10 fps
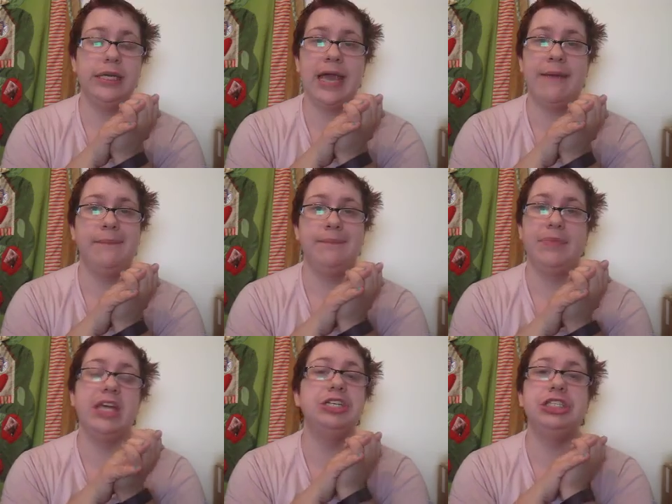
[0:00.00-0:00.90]
yeah,
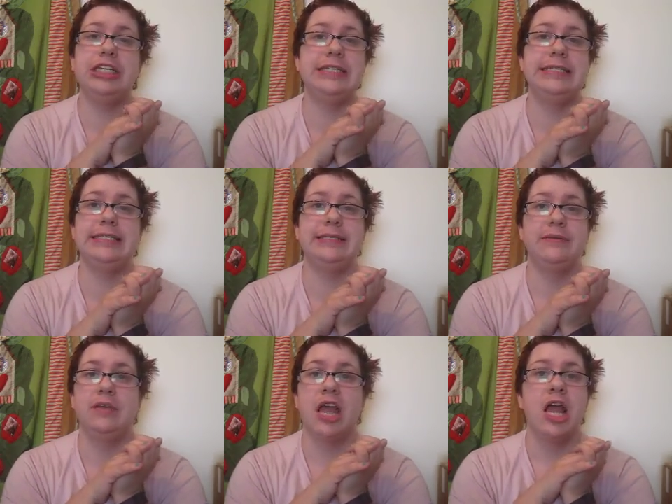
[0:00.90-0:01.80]
there's
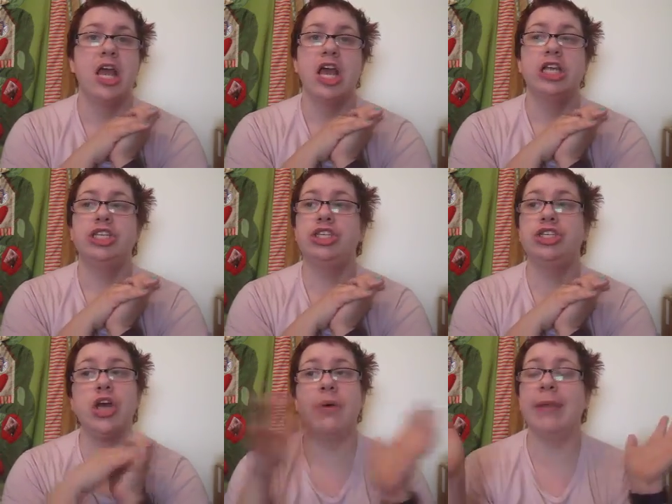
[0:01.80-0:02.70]
just
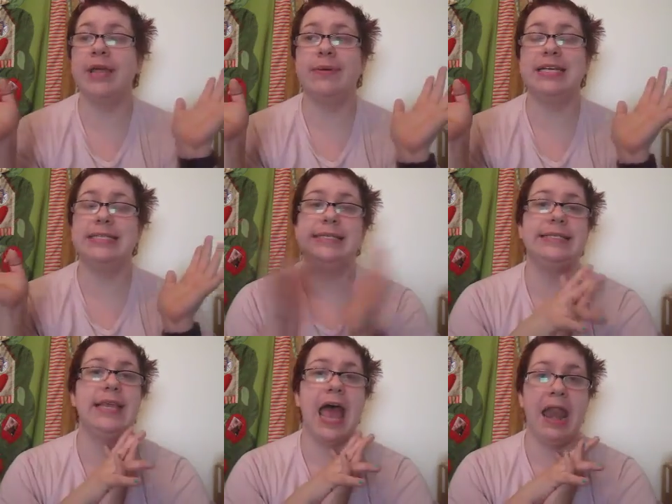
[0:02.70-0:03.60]
so many
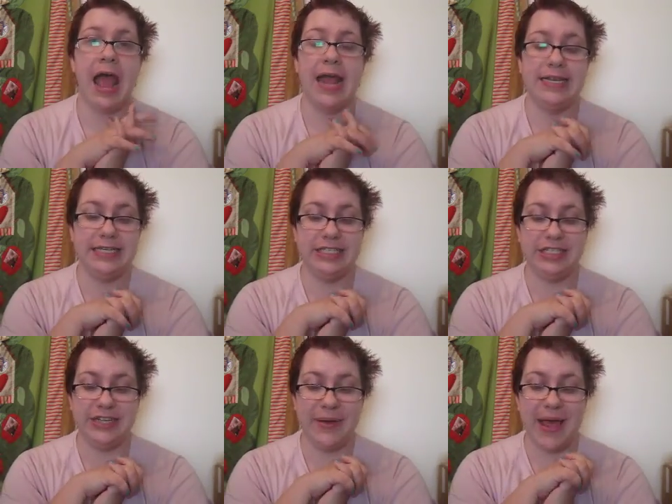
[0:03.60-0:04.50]
reasons that I didn't
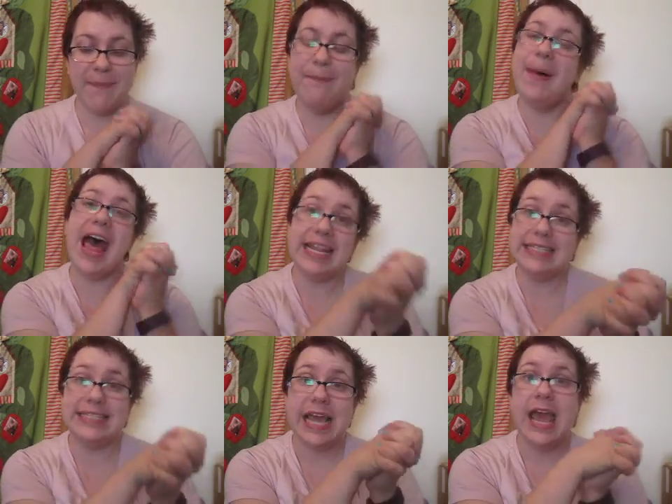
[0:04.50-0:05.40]
do it.
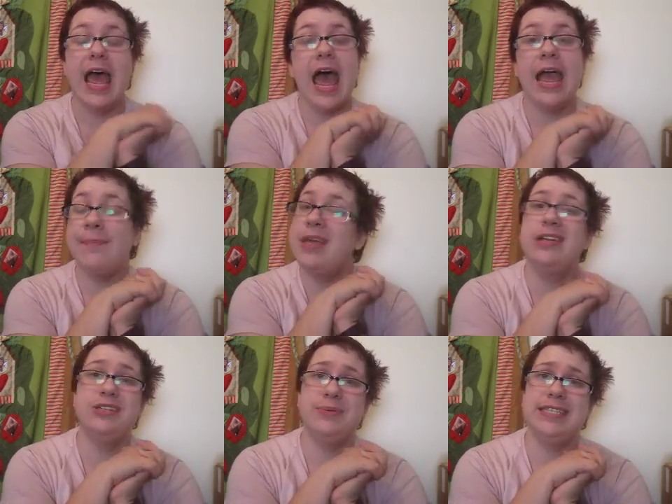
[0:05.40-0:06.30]
But I'm going
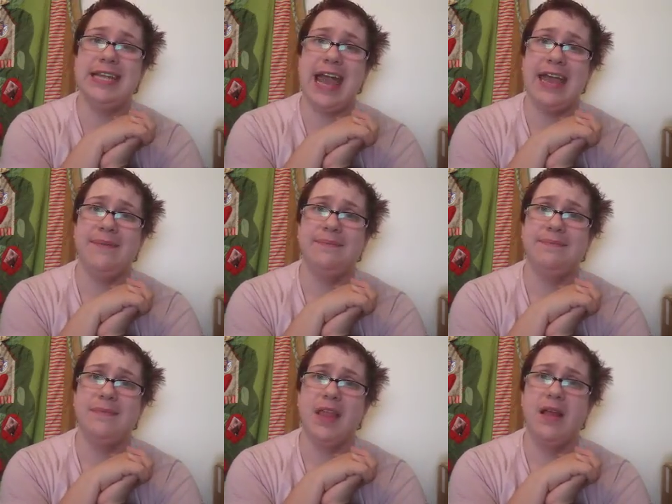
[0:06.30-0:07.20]
to do it today.
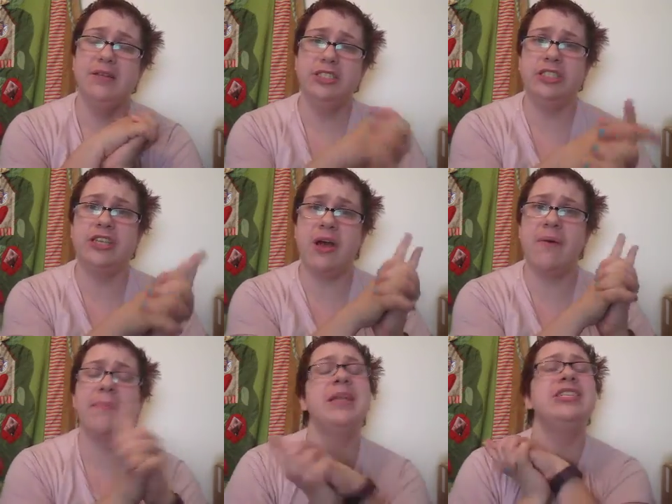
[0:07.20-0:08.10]
So
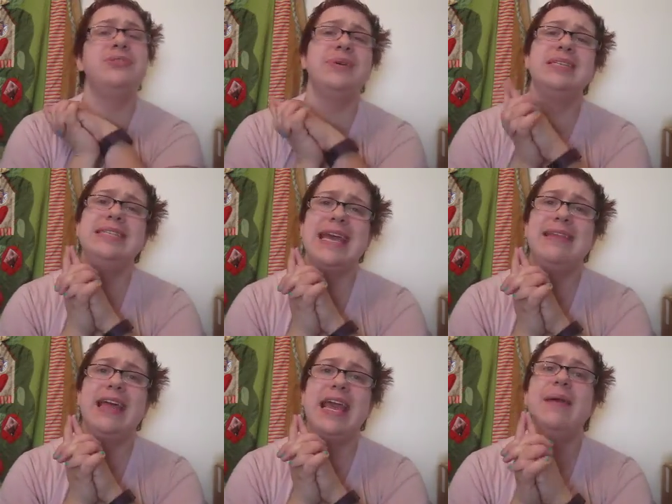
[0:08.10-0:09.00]
I'm going to do it a day
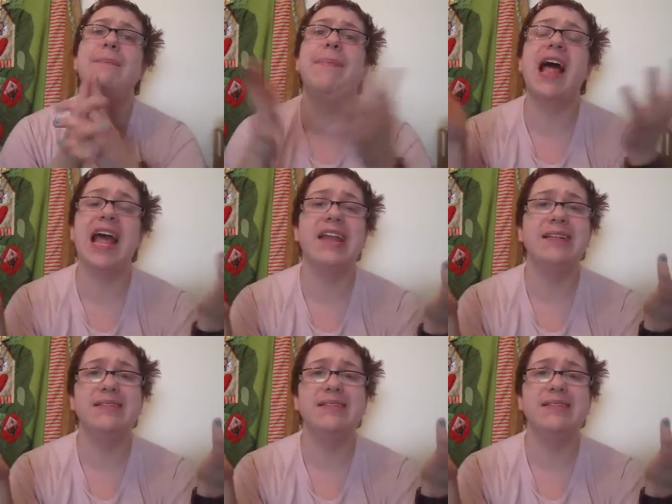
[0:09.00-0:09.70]
late, but